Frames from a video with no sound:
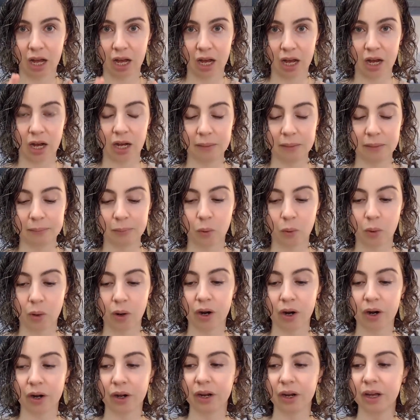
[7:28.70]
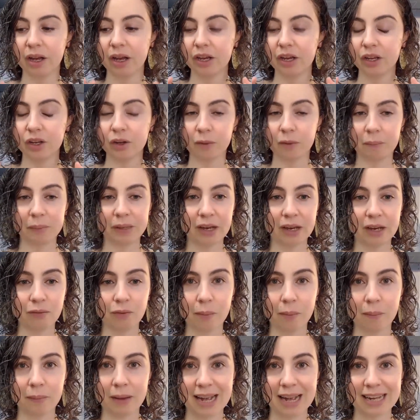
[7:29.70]
on board, you're being
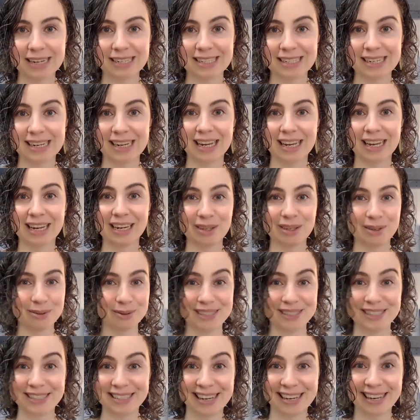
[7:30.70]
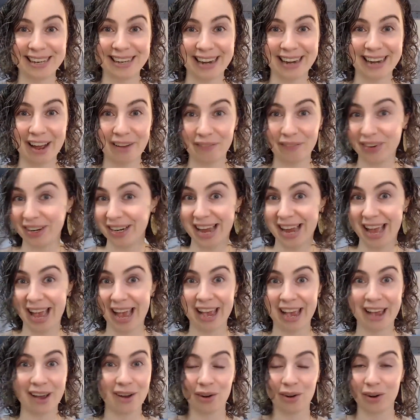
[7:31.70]
reminded, you see it every
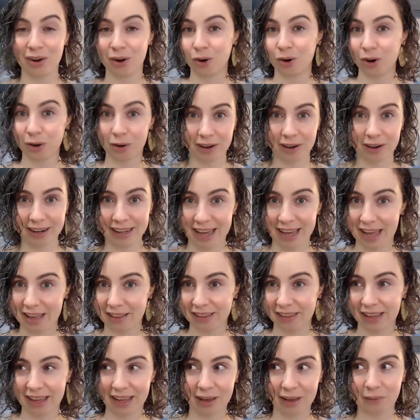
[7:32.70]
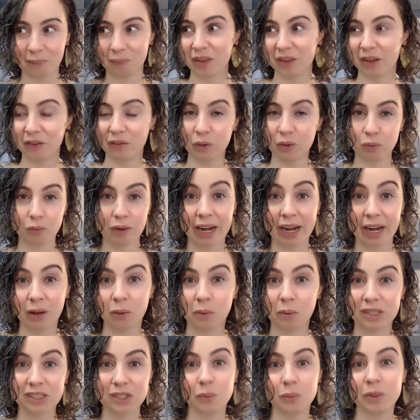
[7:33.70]
day, or again, if you're writing
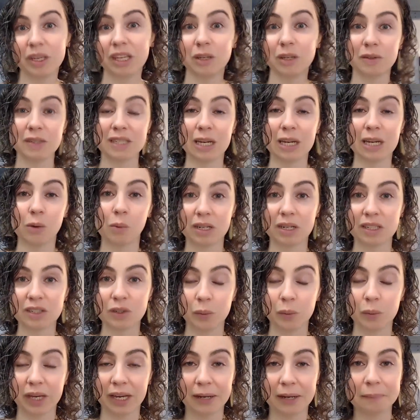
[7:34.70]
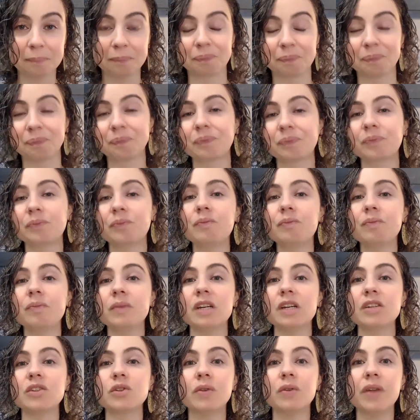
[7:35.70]
once a week, you see it once a week,
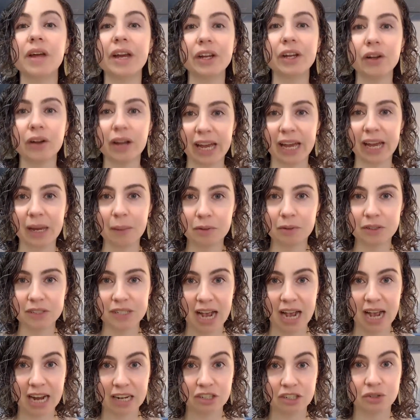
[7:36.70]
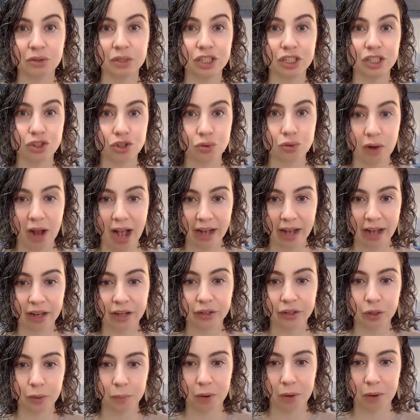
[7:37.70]
so that you're able to actually track
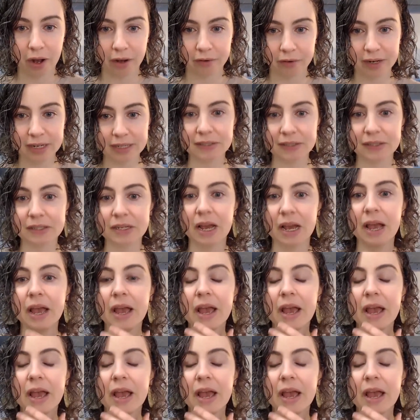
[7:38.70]
your progress.